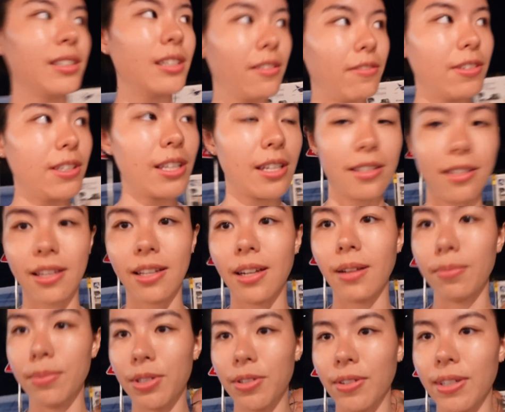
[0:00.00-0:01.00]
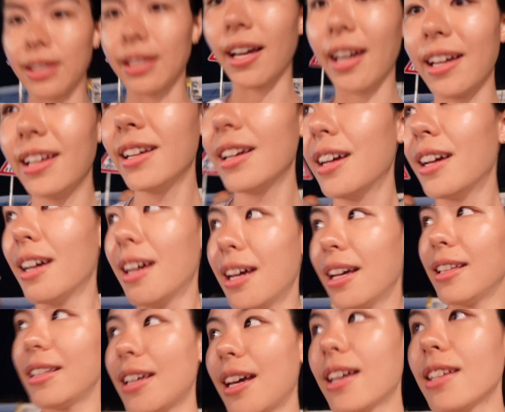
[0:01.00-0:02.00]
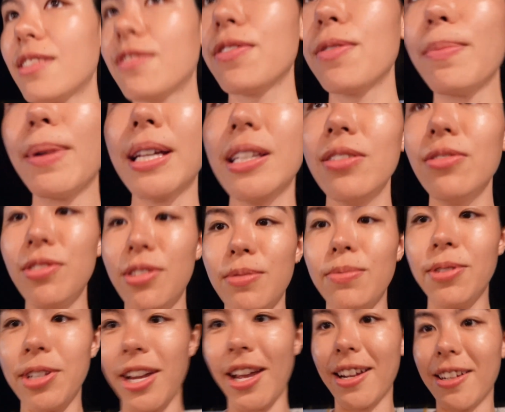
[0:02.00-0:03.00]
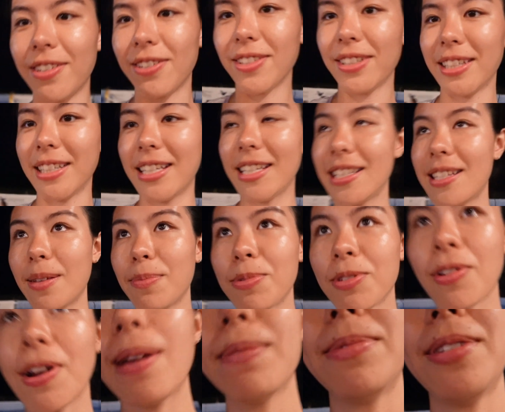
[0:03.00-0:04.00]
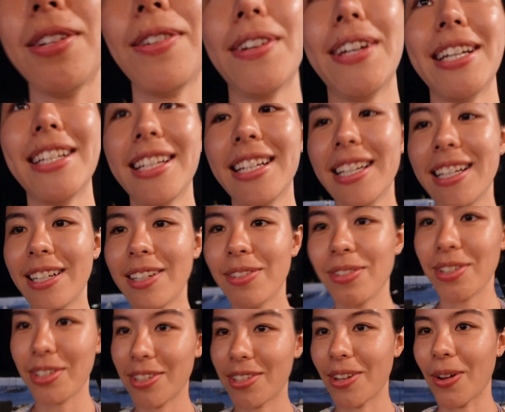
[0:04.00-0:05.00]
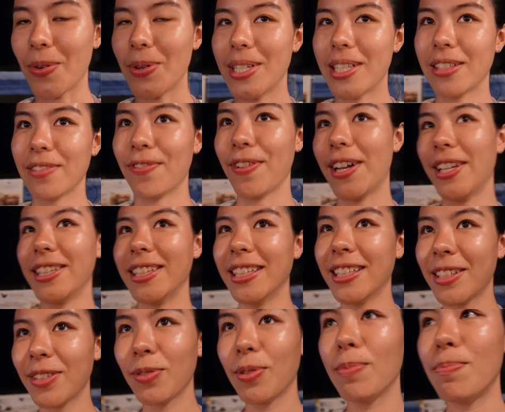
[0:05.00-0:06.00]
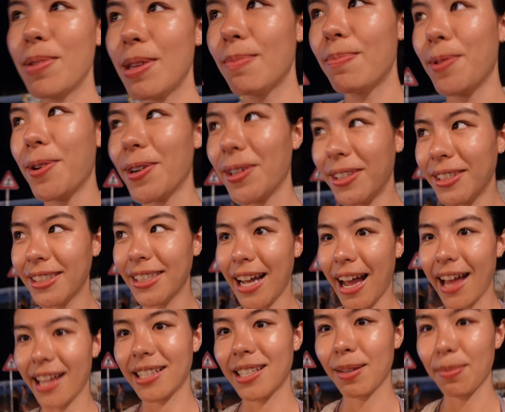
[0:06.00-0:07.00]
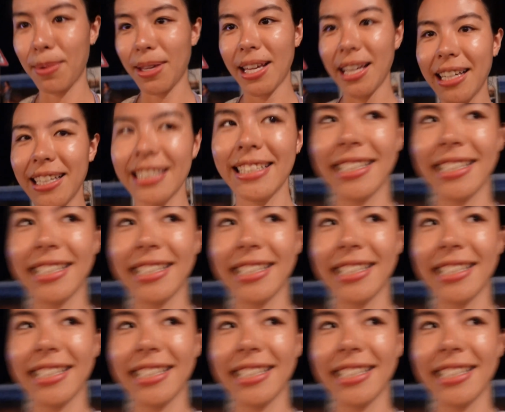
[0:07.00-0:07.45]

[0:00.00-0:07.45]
if he does end up doing that. And he asked for my YouTube channel and he subscribed to it, which is always fun when people ask me.